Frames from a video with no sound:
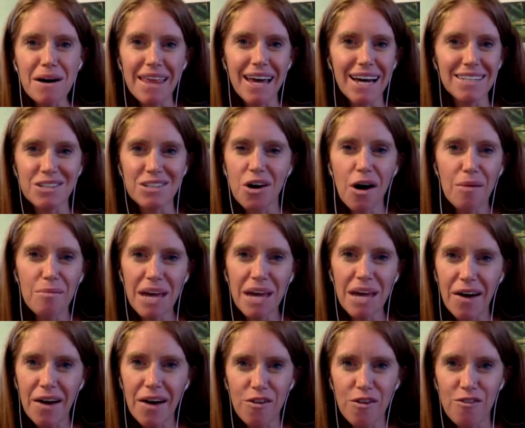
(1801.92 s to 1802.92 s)
that taught me
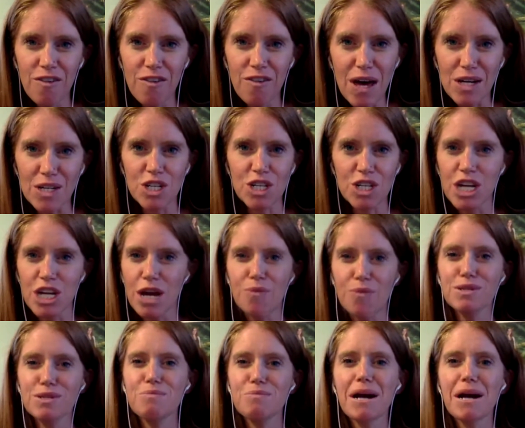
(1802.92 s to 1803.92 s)
how to fish. It
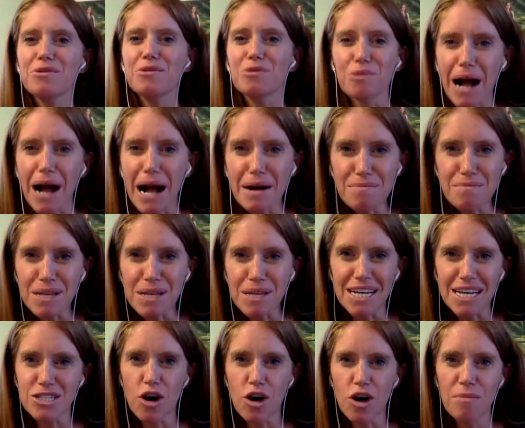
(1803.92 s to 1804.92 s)
was my grandpa
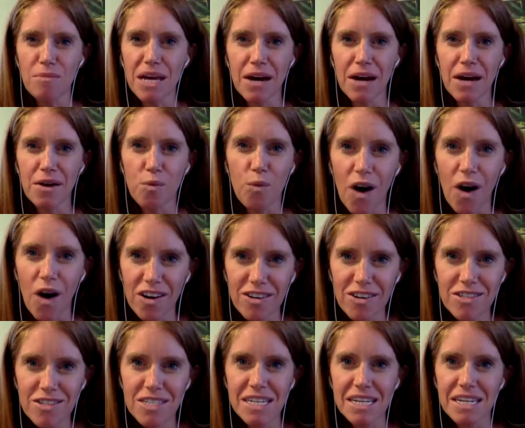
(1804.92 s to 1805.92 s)
that taught me how to water
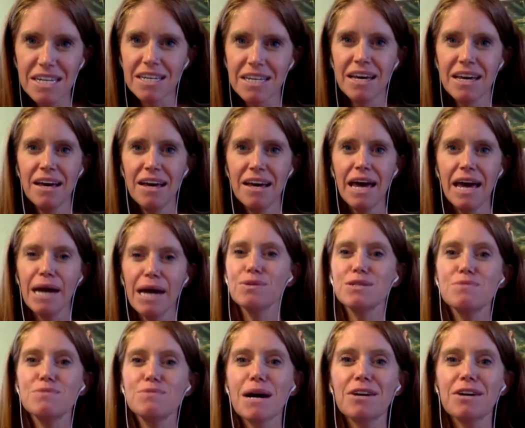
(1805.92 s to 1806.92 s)
ski. It
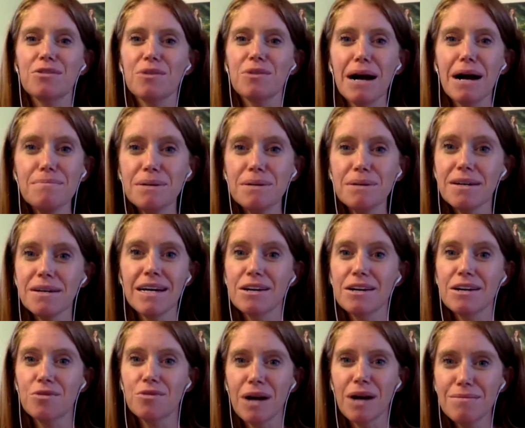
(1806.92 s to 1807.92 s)
was my grandpa and
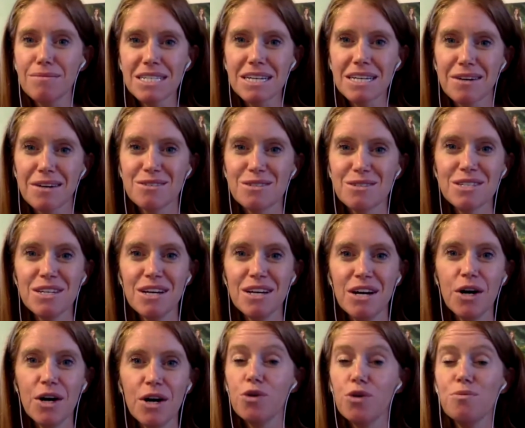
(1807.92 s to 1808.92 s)
grandma's house
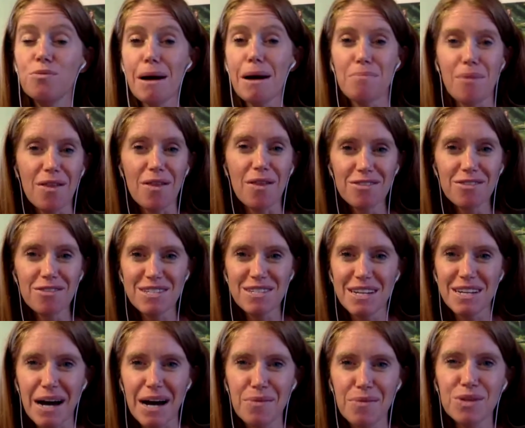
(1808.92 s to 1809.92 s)
who my brothers and
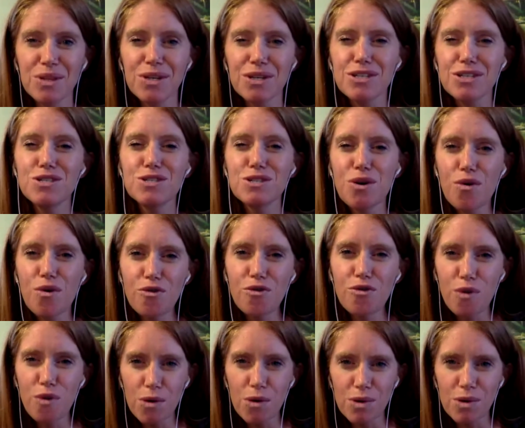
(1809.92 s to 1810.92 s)
I would look so
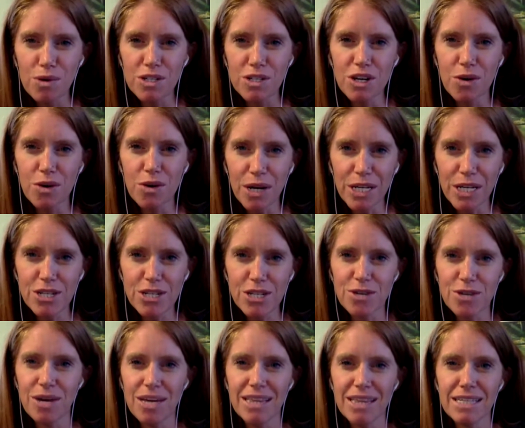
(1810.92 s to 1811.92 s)
forward to going
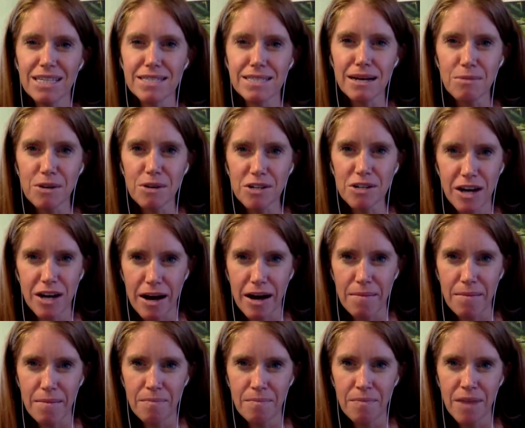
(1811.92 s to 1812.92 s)
to in the
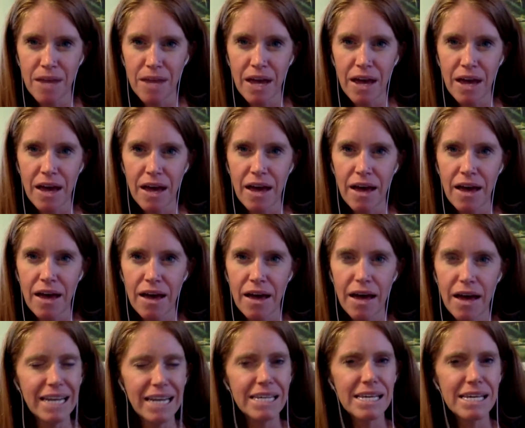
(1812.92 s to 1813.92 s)
summertime.
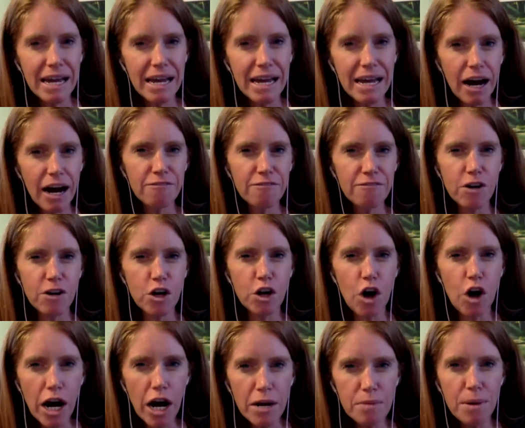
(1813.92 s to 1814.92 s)
And yet I
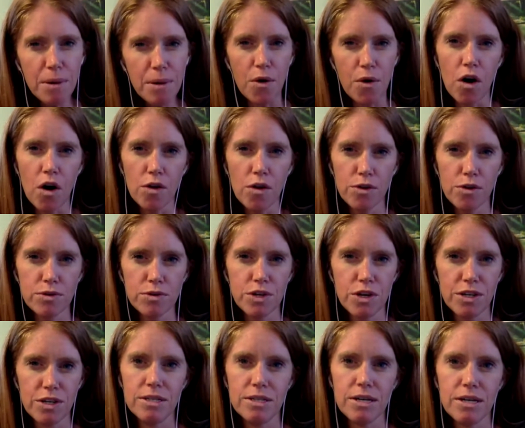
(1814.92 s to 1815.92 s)
forgot about all those
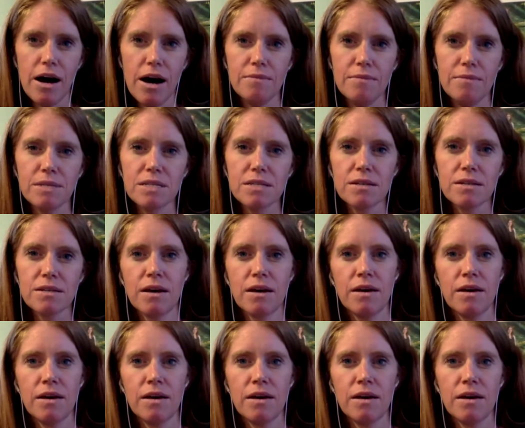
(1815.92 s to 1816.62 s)
good times.